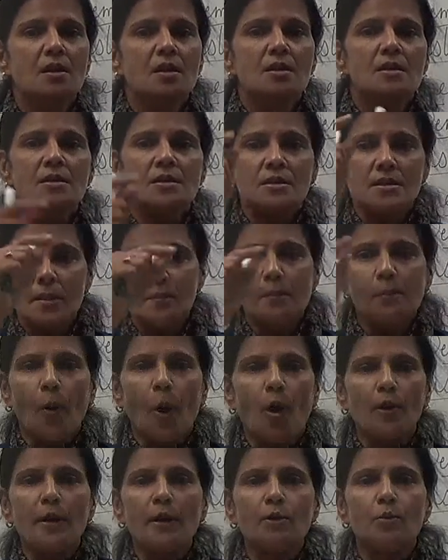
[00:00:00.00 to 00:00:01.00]

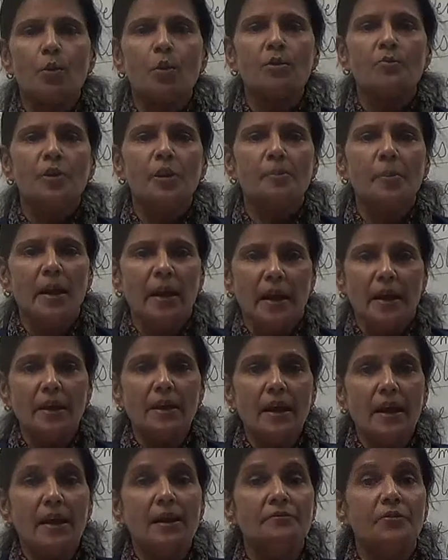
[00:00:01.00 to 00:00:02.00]
Symbolic role will be in
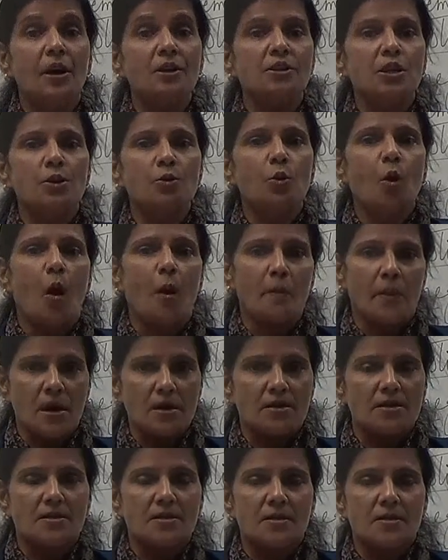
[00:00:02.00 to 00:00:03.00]
inverted
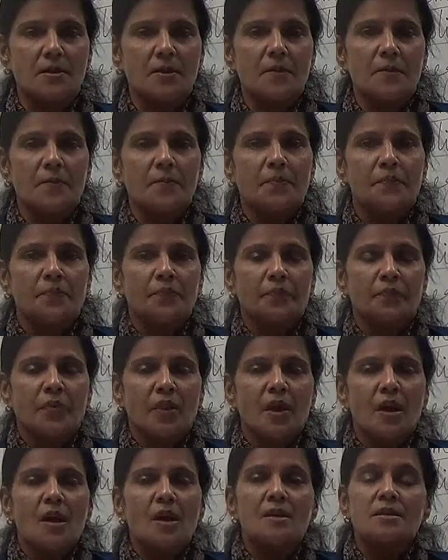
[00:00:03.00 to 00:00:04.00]
commas.
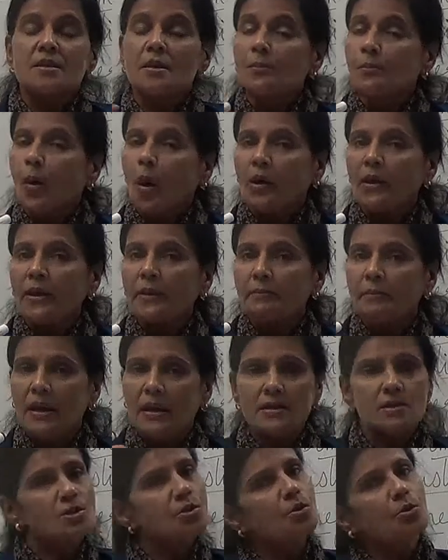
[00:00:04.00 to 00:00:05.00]
Symbolic
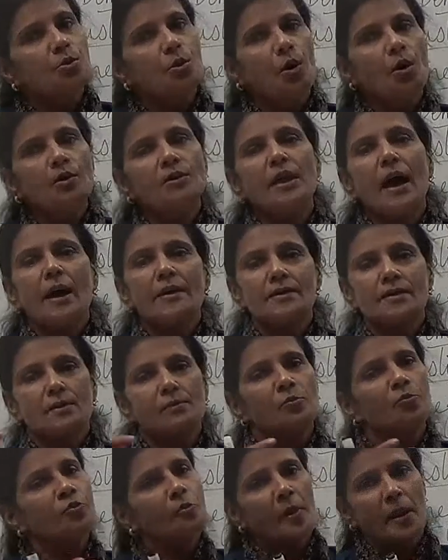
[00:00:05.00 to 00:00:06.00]
means you know that
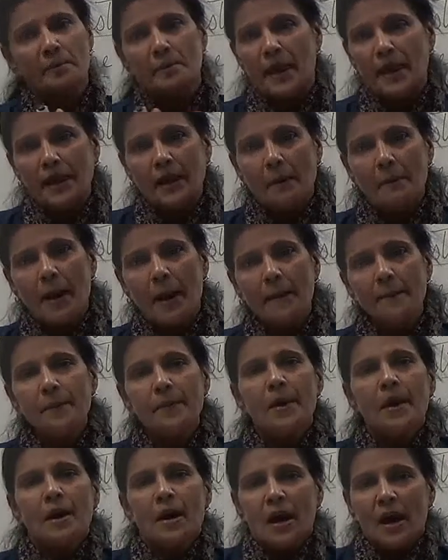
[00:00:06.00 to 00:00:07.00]
women may come up
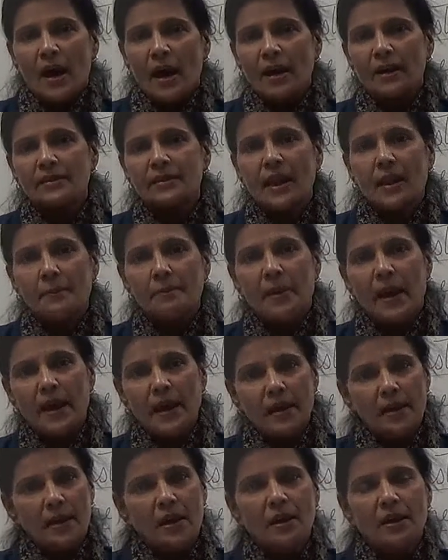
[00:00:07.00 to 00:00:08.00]
uh, they
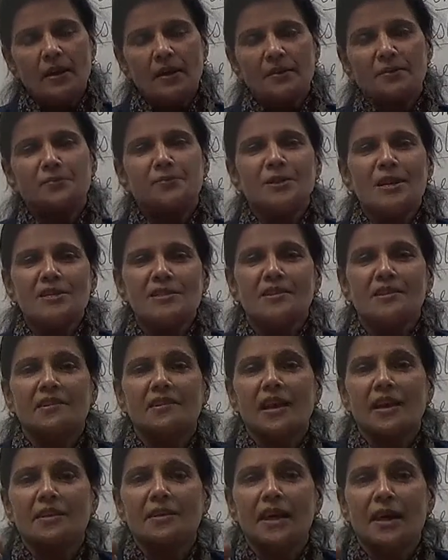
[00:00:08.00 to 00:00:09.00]
may uh, just
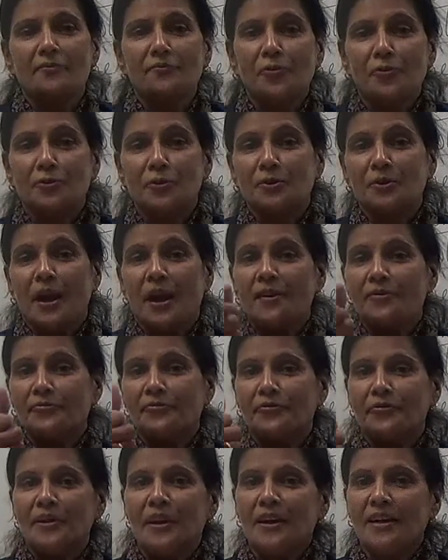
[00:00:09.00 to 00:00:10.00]
click their photograph
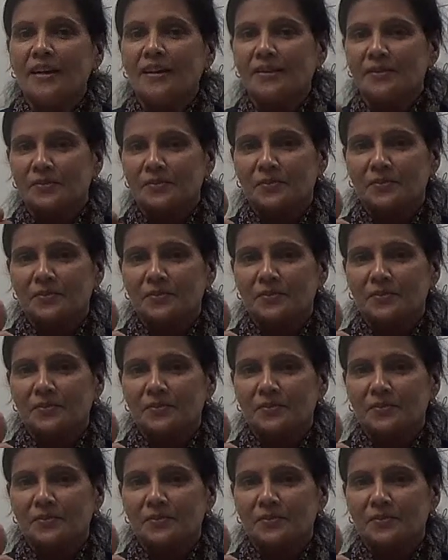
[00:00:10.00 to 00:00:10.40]
uh,